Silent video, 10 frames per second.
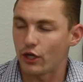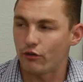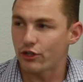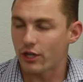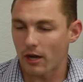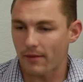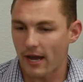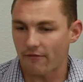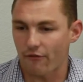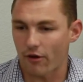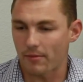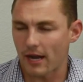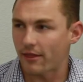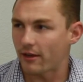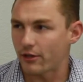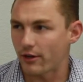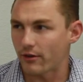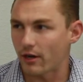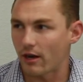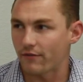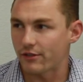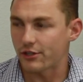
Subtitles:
You just got back from an athletic trainer conference,